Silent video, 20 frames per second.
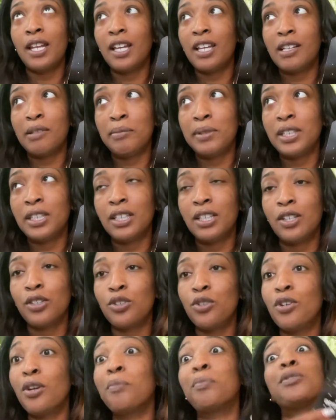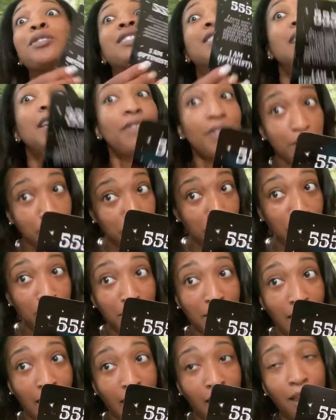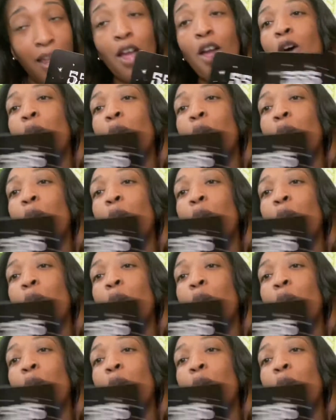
they could be good you could perceive them to be bad